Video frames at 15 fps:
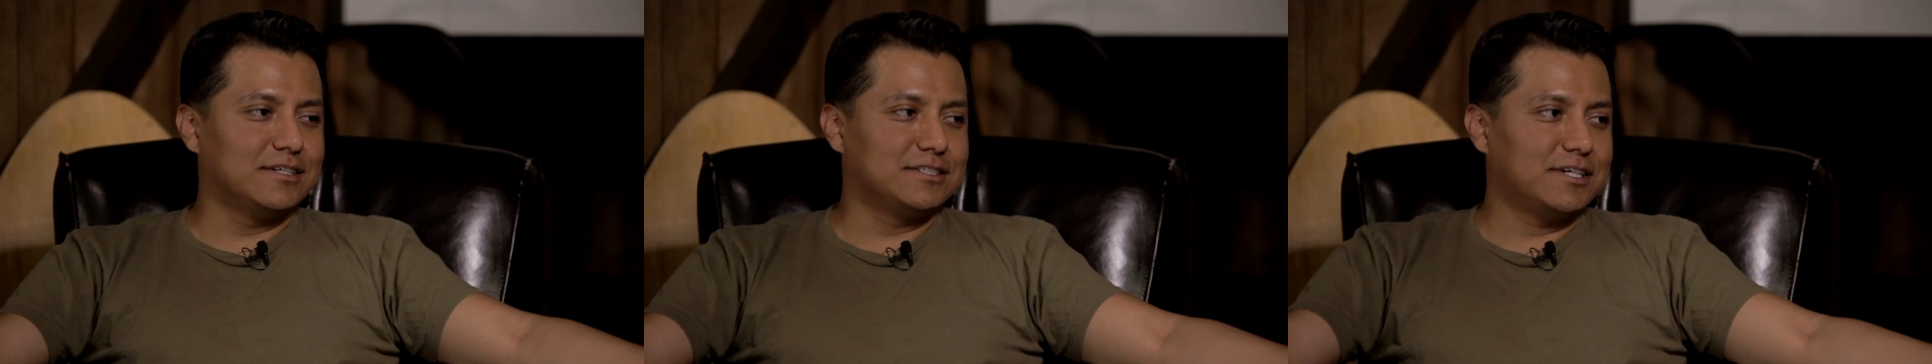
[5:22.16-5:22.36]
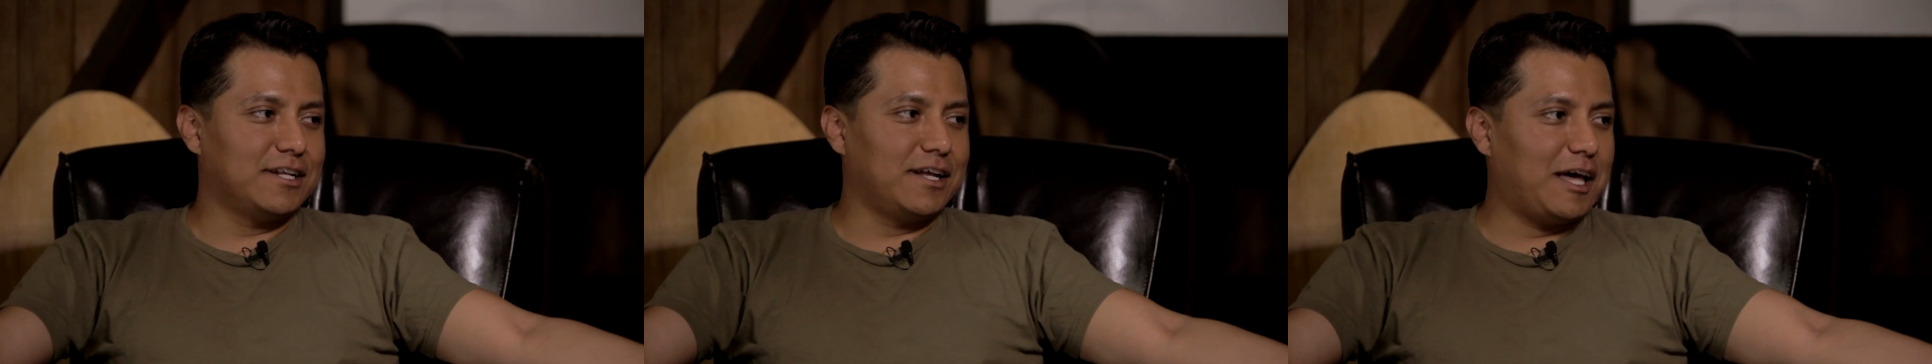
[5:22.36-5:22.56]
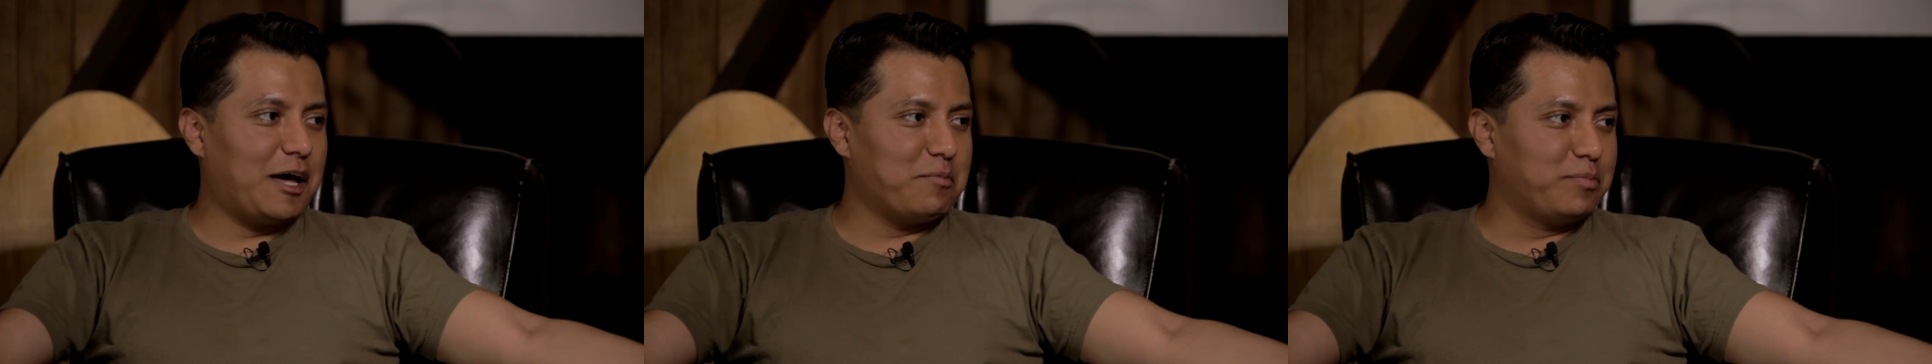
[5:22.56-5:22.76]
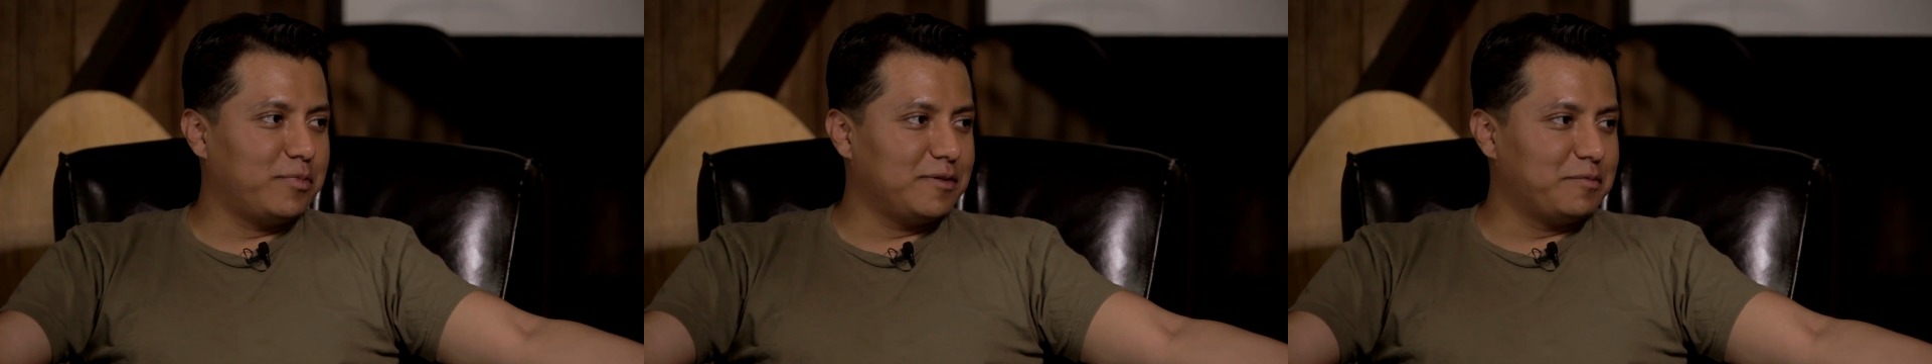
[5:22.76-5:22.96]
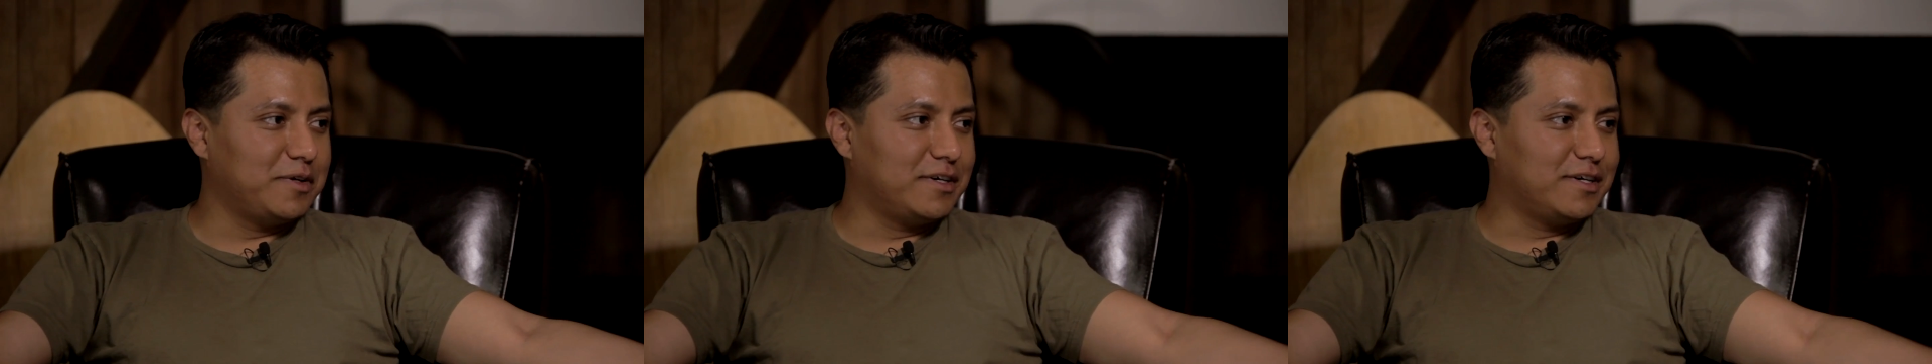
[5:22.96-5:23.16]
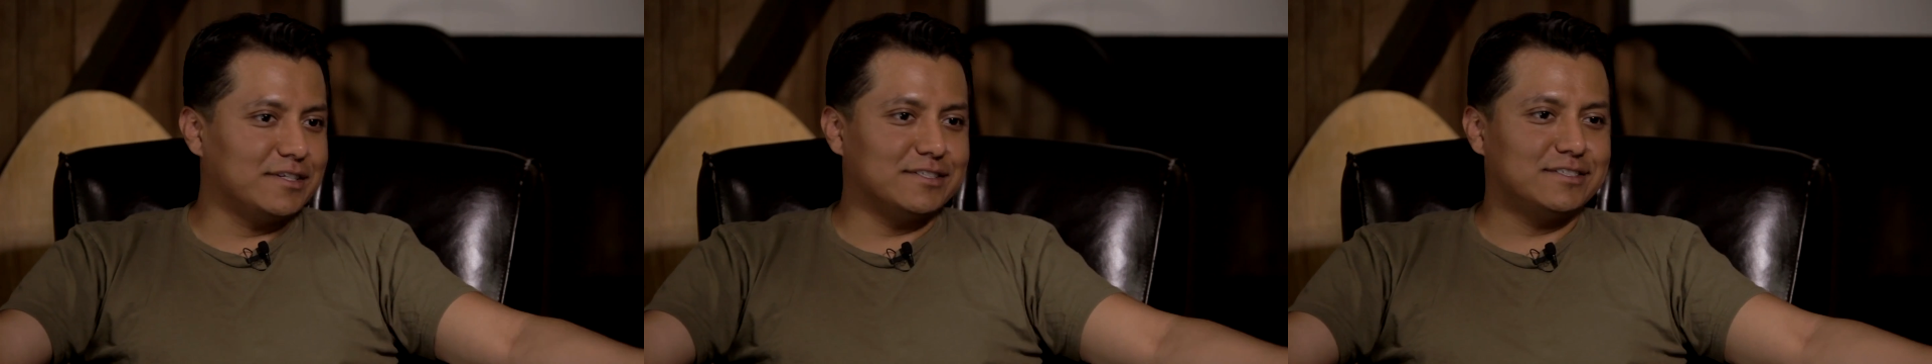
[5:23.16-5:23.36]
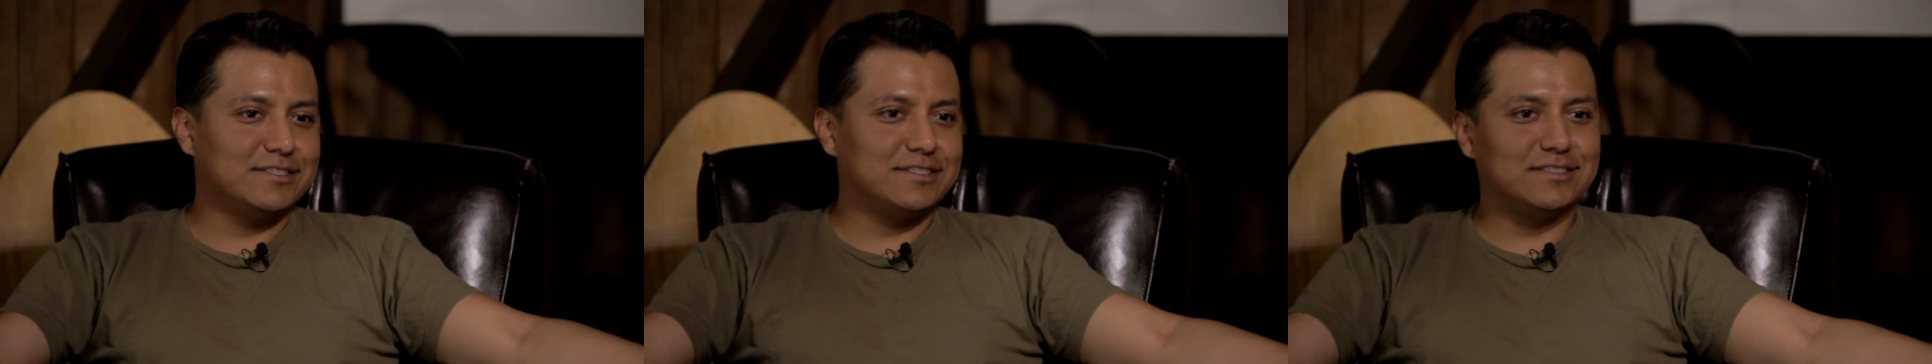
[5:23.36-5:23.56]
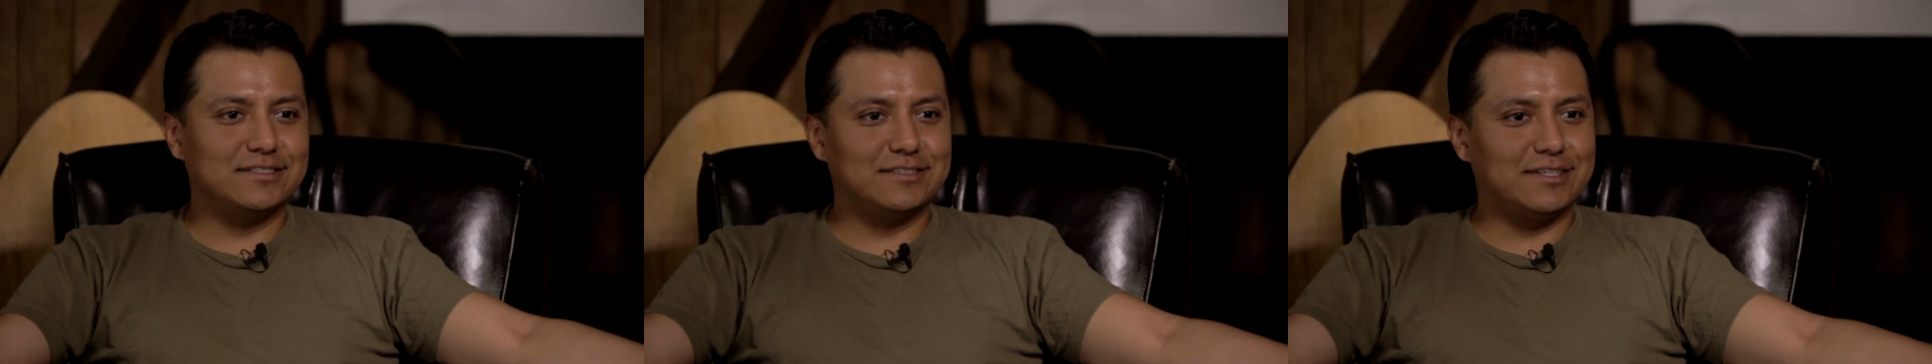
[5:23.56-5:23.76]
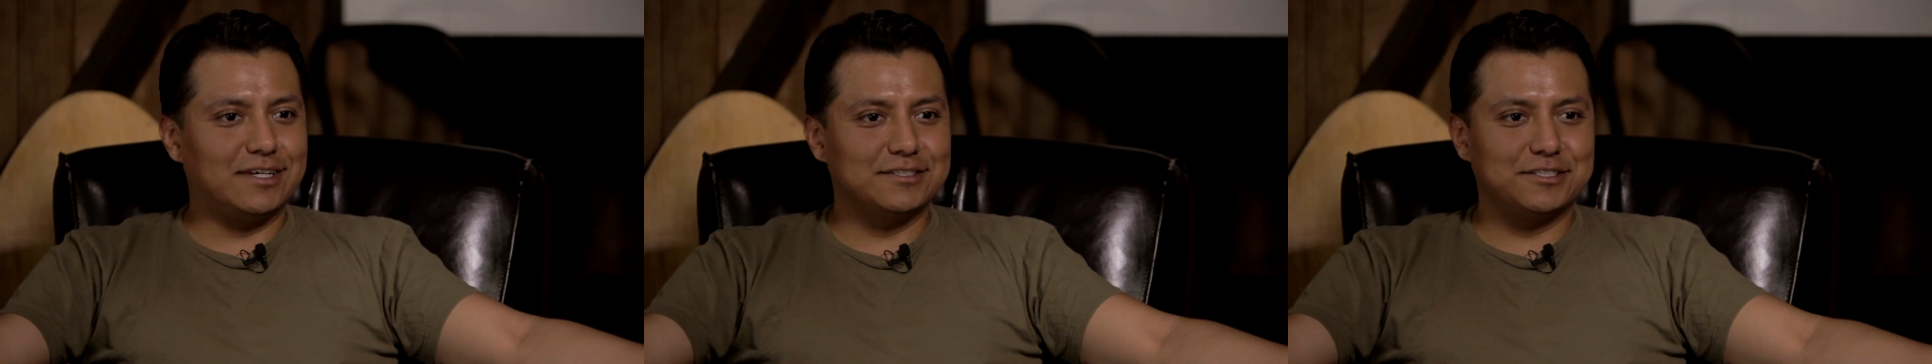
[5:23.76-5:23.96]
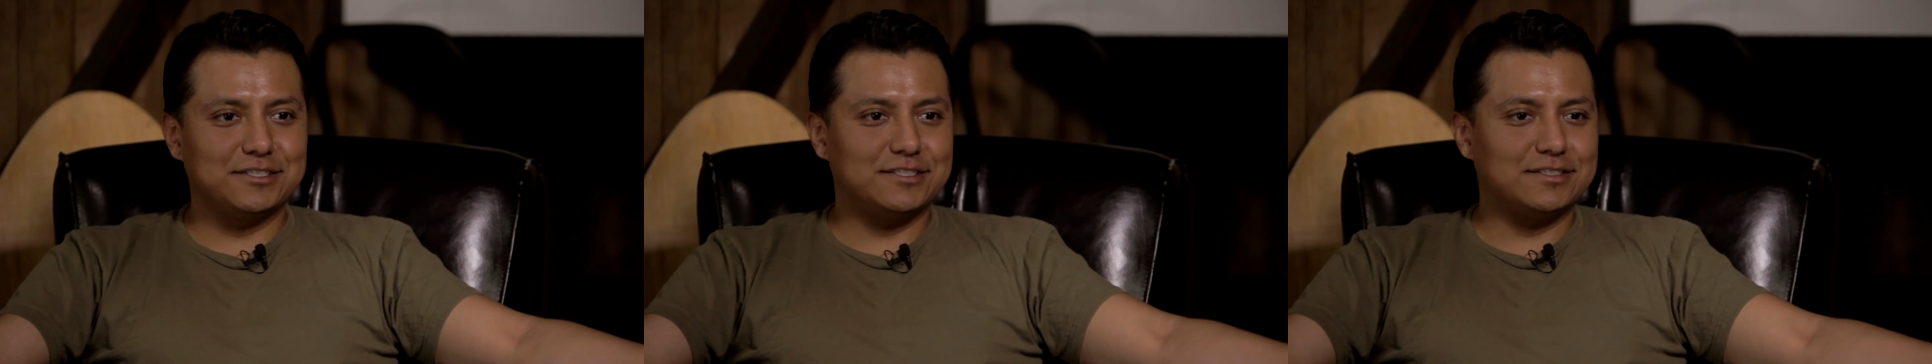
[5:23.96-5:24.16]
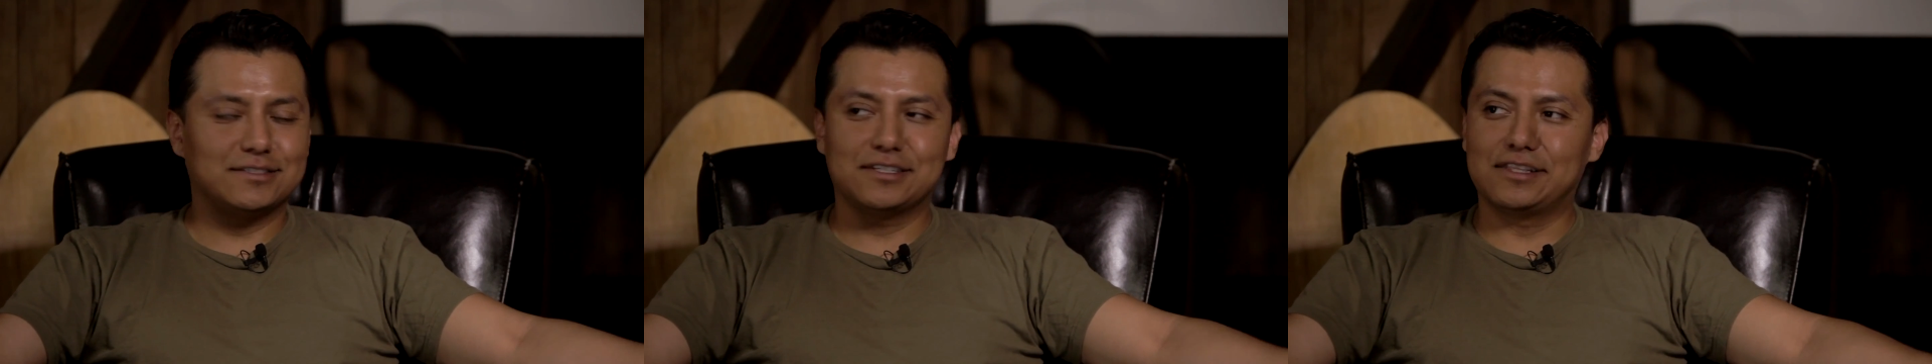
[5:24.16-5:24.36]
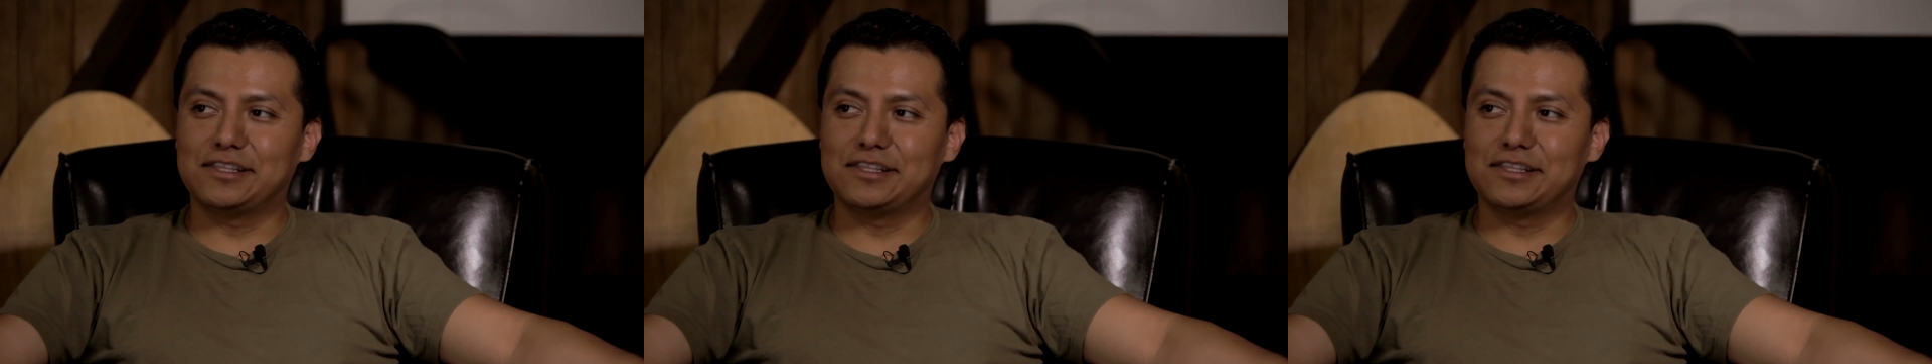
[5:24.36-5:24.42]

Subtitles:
going to happen because that's just